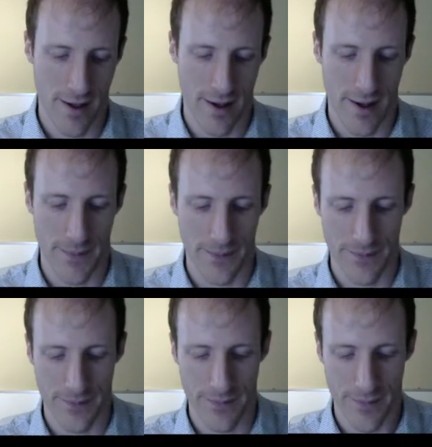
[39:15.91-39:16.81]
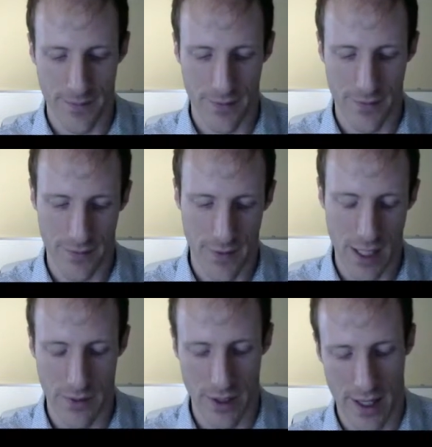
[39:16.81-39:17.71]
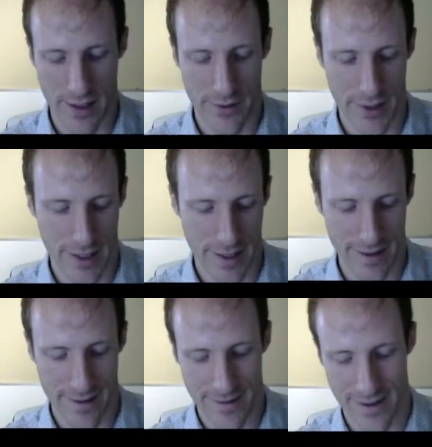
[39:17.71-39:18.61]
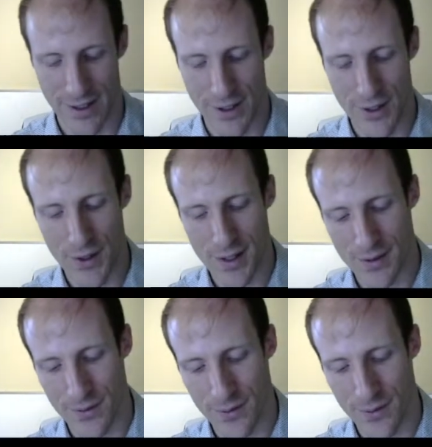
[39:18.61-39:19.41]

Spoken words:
And we don't actually really need to know this.